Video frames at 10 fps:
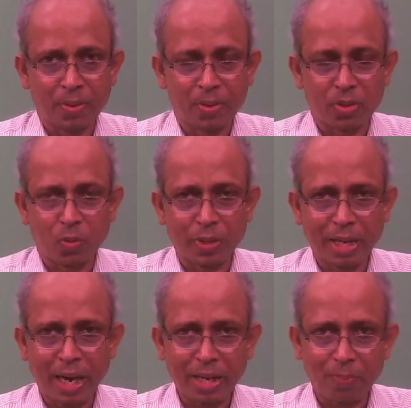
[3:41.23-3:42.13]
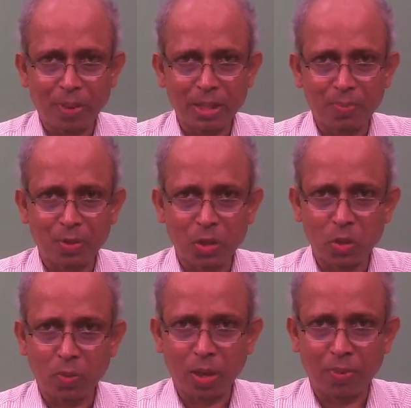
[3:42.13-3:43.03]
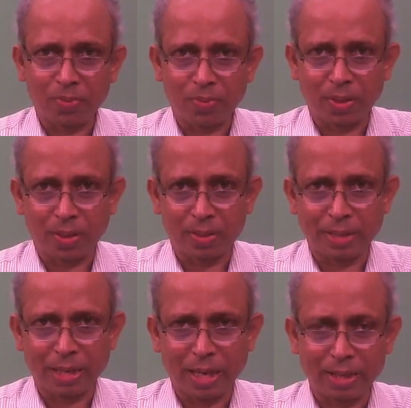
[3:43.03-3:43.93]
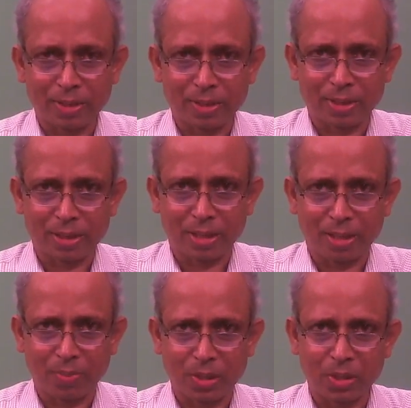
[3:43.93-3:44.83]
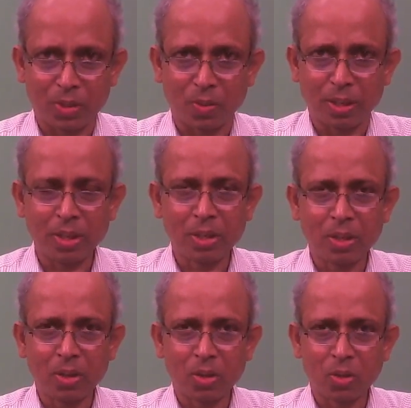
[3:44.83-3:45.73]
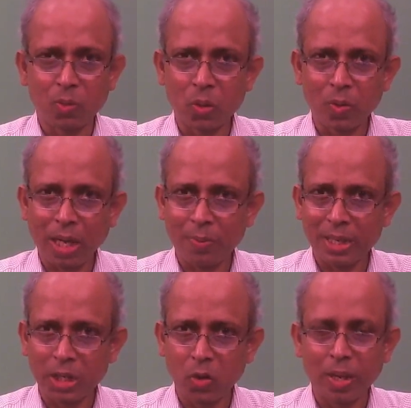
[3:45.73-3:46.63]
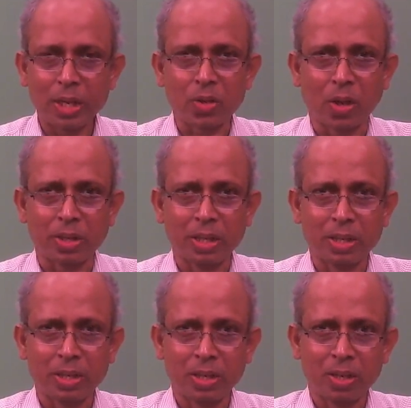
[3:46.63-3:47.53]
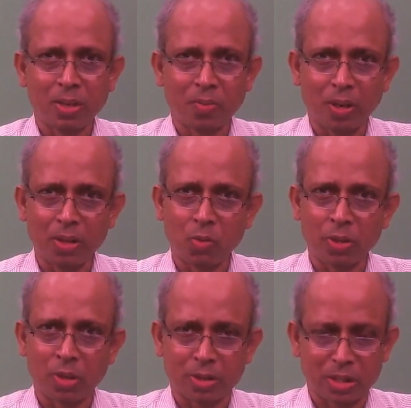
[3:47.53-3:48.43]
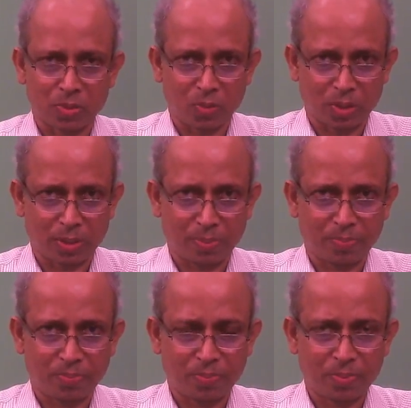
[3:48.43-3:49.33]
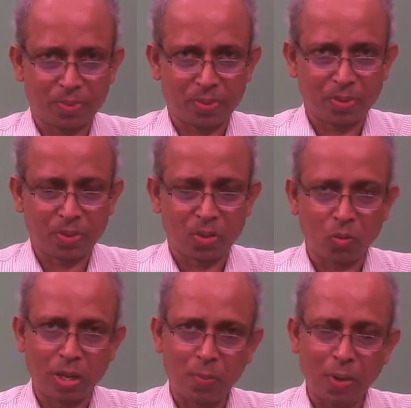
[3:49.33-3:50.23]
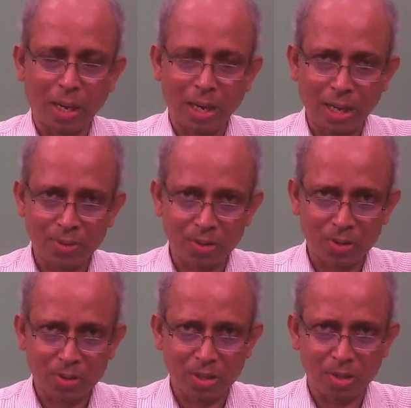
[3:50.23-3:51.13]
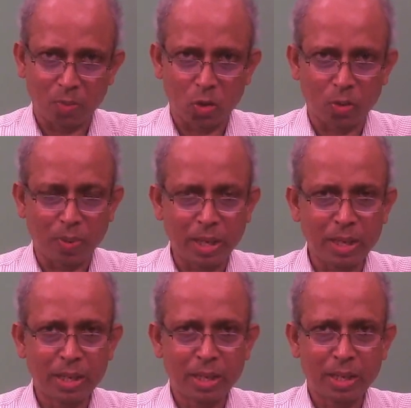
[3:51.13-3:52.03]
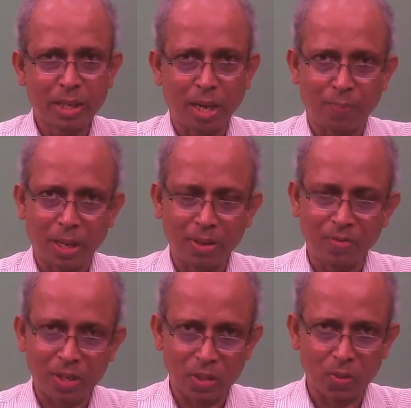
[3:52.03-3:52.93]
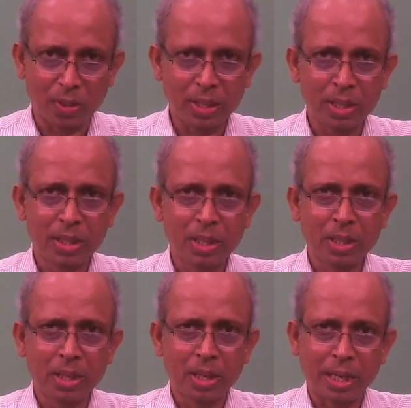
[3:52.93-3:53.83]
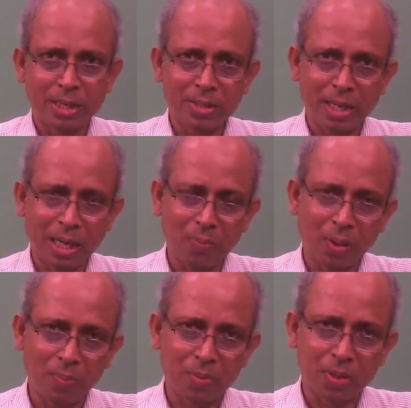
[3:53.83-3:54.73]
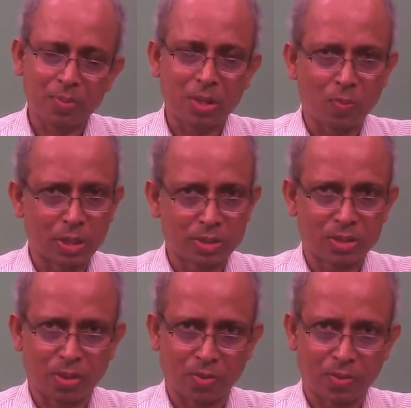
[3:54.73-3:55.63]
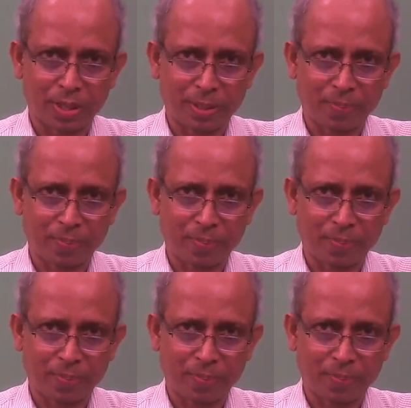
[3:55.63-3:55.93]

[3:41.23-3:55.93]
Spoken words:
So we can't apply the principle of generalized machine theory. So we don't have an equivalent circuit for a Swiss reluctance motor. So we have to analyze this motor by applying field theory, taking the help of some simulation software.